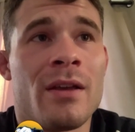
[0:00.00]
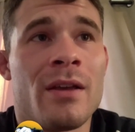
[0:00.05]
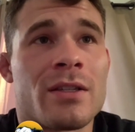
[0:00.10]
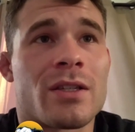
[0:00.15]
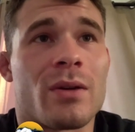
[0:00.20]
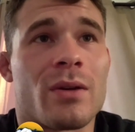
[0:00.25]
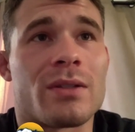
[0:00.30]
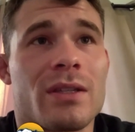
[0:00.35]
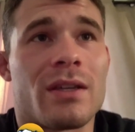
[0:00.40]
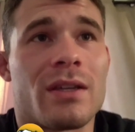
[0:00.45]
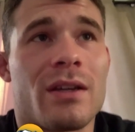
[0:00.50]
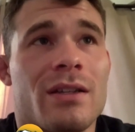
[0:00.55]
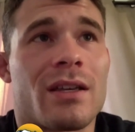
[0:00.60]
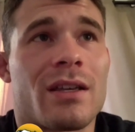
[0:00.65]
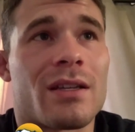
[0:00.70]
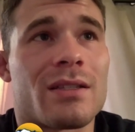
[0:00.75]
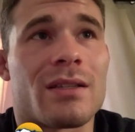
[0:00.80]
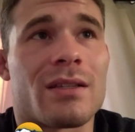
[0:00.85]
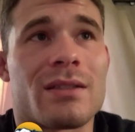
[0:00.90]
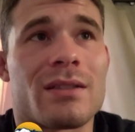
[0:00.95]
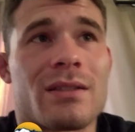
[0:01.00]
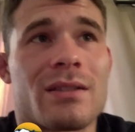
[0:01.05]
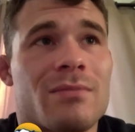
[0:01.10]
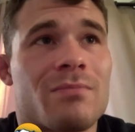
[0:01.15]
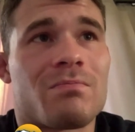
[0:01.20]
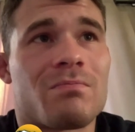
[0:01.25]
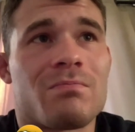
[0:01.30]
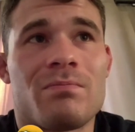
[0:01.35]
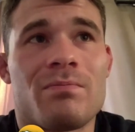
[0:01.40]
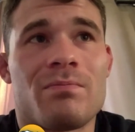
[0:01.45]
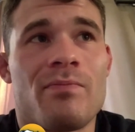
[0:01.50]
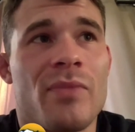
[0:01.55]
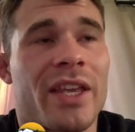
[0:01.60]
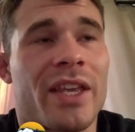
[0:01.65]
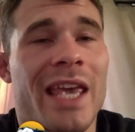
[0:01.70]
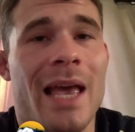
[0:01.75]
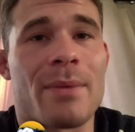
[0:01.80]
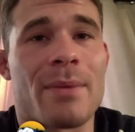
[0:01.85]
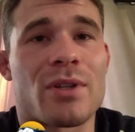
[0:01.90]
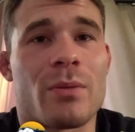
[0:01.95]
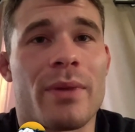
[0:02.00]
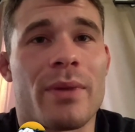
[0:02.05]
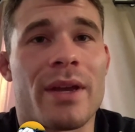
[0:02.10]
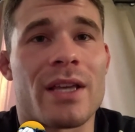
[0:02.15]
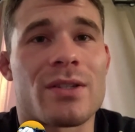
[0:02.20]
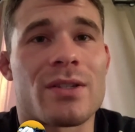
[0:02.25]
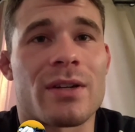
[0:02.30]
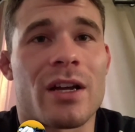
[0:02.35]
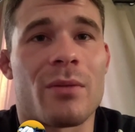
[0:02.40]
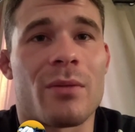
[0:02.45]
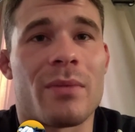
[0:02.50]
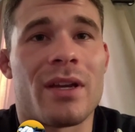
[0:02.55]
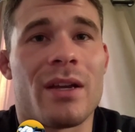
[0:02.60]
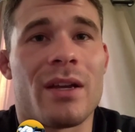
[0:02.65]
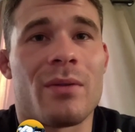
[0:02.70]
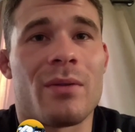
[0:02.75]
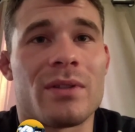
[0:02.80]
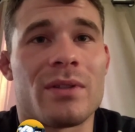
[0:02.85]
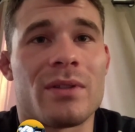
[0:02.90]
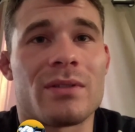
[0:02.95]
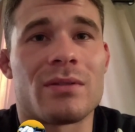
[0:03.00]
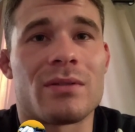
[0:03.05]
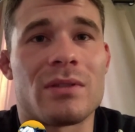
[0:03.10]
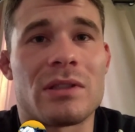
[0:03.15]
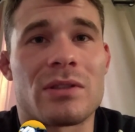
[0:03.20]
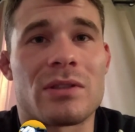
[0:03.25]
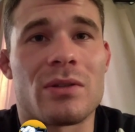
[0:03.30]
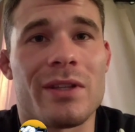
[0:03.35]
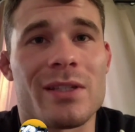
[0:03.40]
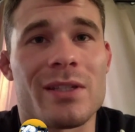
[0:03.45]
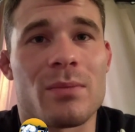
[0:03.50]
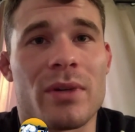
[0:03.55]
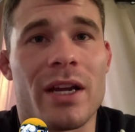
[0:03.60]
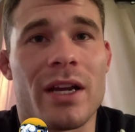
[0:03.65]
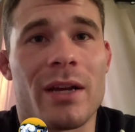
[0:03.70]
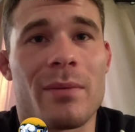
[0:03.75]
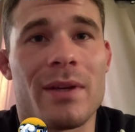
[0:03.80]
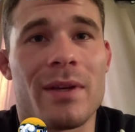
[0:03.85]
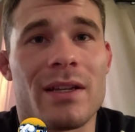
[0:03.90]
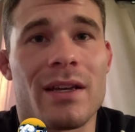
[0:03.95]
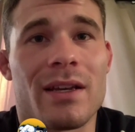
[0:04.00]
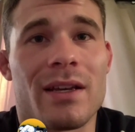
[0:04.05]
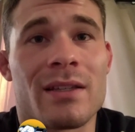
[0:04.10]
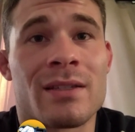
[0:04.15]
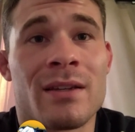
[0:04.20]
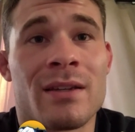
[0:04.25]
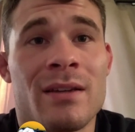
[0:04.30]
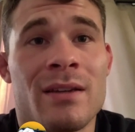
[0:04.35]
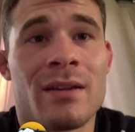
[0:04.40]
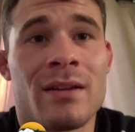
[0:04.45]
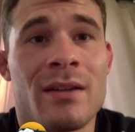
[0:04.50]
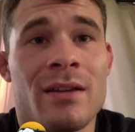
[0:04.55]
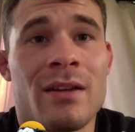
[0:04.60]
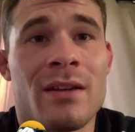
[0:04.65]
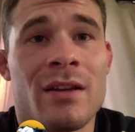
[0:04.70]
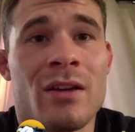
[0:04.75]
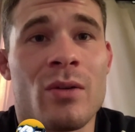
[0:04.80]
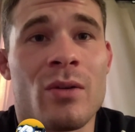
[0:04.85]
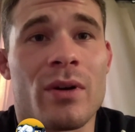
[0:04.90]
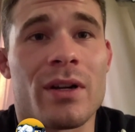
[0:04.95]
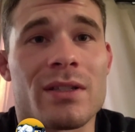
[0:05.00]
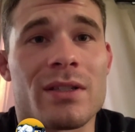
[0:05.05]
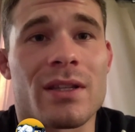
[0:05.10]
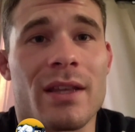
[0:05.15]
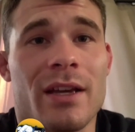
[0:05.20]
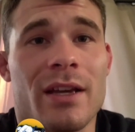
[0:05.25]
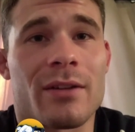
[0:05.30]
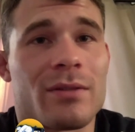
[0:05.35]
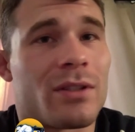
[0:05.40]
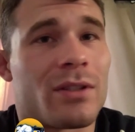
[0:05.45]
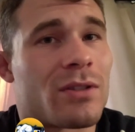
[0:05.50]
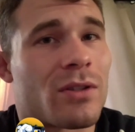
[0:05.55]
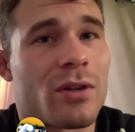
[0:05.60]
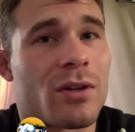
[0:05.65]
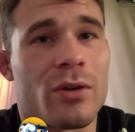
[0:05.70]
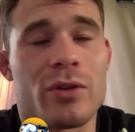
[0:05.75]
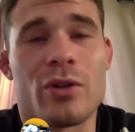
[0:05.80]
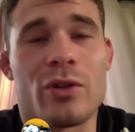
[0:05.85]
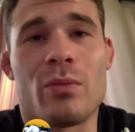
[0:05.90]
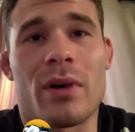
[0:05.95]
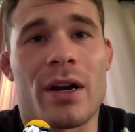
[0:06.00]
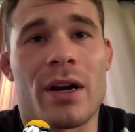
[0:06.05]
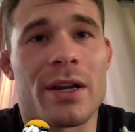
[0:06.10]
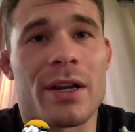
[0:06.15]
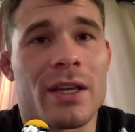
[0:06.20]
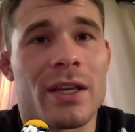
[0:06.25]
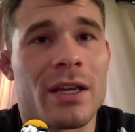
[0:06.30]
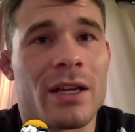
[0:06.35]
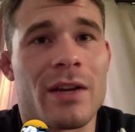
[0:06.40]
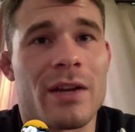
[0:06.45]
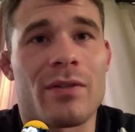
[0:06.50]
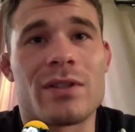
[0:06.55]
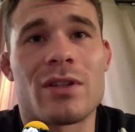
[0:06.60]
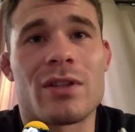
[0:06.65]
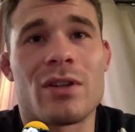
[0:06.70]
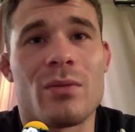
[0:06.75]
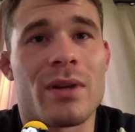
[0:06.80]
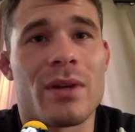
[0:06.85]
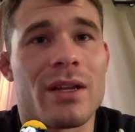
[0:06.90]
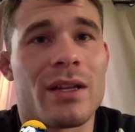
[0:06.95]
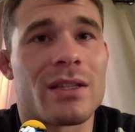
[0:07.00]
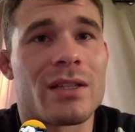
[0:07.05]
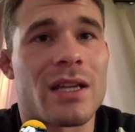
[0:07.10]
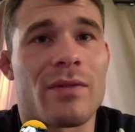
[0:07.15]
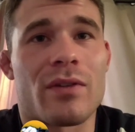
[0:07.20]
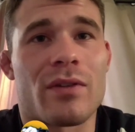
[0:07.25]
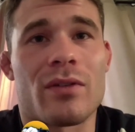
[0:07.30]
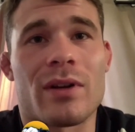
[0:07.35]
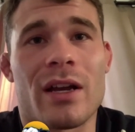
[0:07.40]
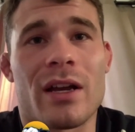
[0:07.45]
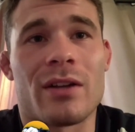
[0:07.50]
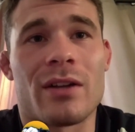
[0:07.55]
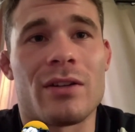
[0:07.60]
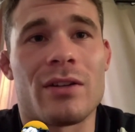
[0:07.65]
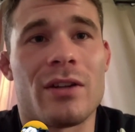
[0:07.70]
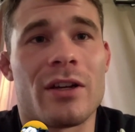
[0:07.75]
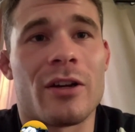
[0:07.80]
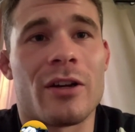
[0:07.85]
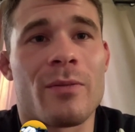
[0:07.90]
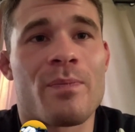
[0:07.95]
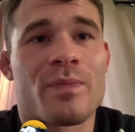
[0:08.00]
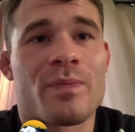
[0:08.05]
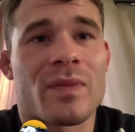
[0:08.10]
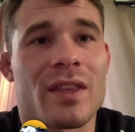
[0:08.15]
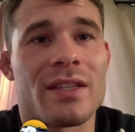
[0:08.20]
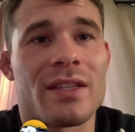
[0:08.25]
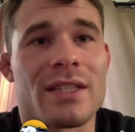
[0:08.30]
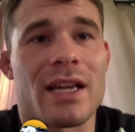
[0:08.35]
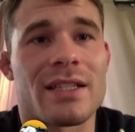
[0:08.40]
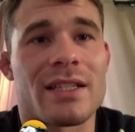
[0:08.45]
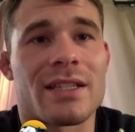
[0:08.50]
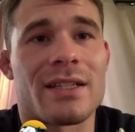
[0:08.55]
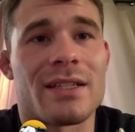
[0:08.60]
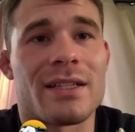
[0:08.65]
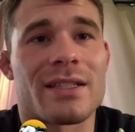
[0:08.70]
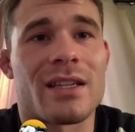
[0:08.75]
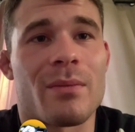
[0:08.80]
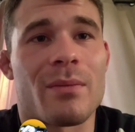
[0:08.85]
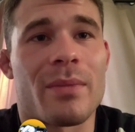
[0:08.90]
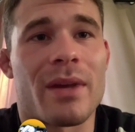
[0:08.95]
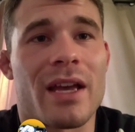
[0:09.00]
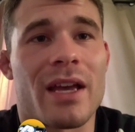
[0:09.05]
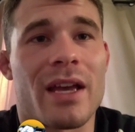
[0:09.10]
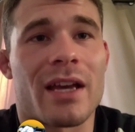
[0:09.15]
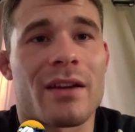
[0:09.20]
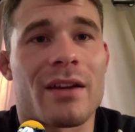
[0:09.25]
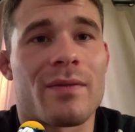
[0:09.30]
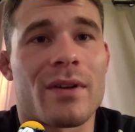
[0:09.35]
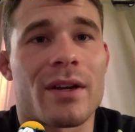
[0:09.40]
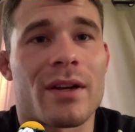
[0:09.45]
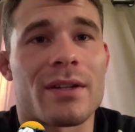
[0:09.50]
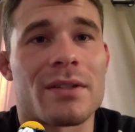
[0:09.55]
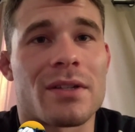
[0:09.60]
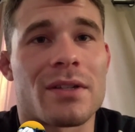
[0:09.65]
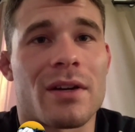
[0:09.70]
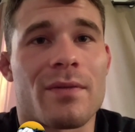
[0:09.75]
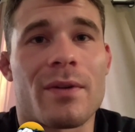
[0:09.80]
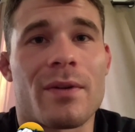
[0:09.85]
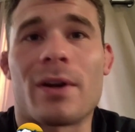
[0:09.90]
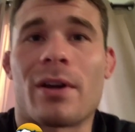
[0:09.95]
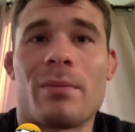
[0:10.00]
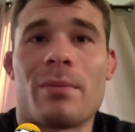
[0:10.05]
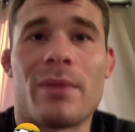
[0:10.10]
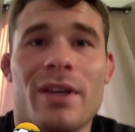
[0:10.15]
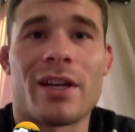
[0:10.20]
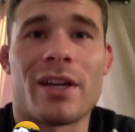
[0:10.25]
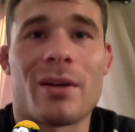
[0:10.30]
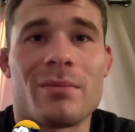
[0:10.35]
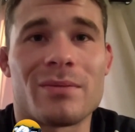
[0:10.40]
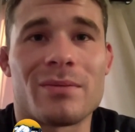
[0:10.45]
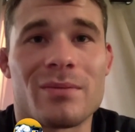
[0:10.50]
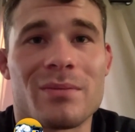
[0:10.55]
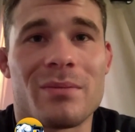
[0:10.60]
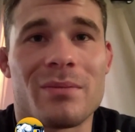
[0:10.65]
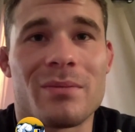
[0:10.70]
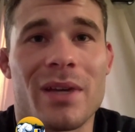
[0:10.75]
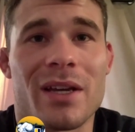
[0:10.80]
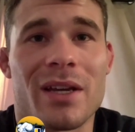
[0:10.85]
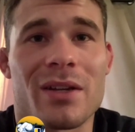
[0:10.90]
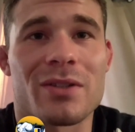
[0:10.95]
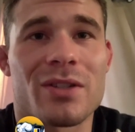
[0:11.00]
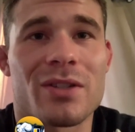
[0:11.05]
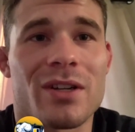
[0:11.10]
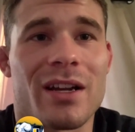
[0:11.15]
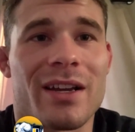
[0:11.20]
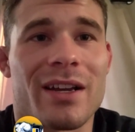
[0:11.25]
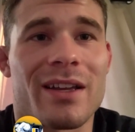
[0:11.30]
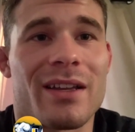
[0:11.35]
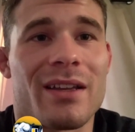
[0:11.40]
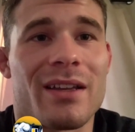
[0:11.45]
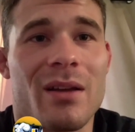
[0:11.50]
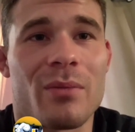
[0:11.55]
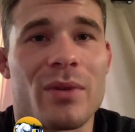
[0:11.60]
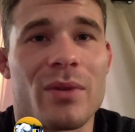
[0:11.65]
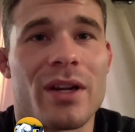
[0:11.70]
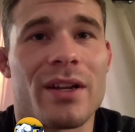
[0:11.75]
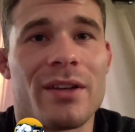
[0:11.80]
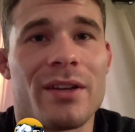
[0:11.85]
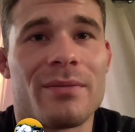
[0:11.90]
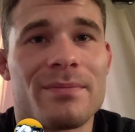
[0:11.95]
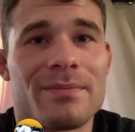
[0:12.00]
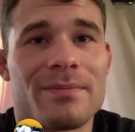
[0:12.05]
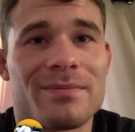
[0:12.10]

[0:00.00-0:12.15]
So it's good because it's the camps are based around me, and we just do these break me days where it's like just throw a new body in every two minutes, every round. You know, these guys can just sit back and fucking start fucking me up and making sure I can I'm ready.